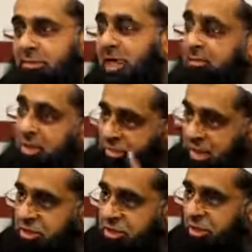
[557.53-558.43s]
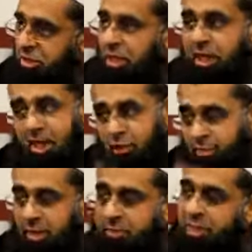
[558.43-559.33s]
And be patient, and
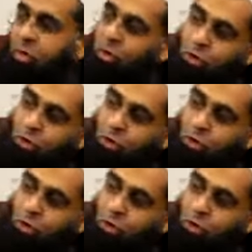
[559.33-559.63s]
remember that